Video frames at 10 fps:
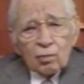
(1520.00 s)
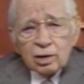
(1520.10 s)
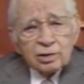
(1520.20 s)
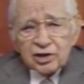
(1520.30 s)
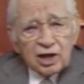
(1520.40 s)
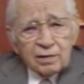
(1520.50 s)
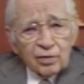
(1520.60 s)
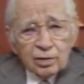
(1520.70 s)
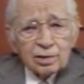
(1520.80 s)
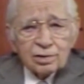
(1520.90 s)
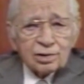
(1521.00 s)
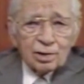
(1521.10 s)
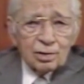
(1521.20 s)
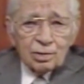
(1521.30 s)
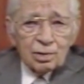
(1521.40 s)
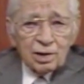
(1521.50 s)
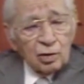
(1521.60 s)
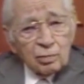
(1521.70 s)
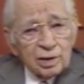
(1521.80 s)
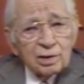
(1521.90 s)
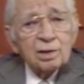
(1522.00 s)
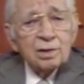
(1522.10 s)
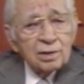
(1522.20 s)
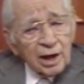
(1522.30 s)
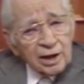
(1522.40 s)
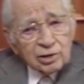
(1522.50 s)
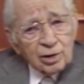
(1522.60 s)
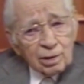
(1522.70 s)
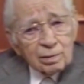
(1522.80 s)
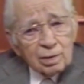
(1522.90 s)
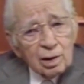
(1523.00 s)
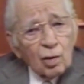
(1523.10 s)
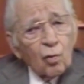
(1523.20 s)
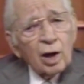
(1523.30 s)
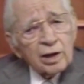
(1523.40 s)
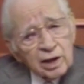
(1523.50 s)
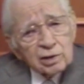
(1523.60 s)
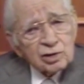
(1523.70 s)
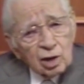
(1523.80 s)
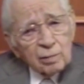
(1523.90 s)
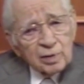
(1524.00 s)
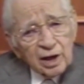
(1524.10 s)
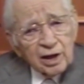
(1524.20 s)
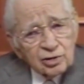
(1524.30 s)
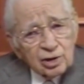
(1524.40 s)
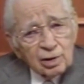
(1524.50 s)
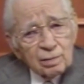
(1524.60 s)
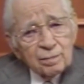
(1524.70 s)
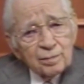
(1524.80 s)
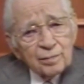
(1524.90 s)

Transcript: the world's evils to human nature. What is human nature?